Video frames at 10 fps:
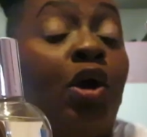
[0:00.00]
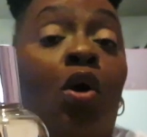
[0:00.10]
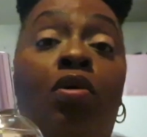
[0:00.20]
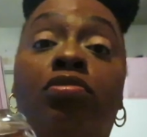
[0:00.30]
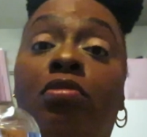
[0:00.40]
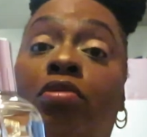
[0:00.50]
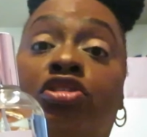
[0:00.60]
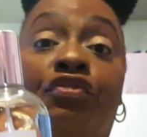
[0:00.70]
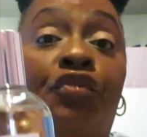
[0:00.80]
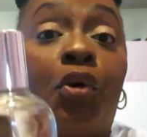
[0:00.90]
to go on, on
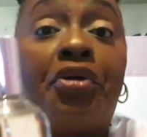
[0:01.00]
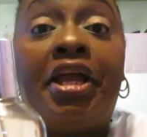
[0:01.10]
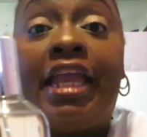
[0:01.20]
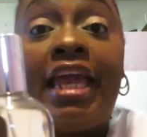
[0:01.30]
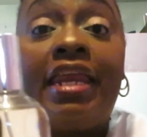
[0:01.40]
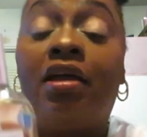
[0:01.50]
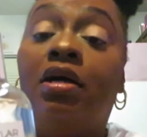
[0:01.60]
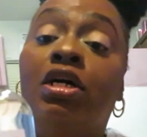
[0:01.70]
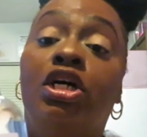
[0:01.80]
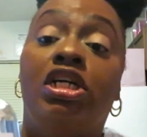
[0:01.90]
Sephora and get it.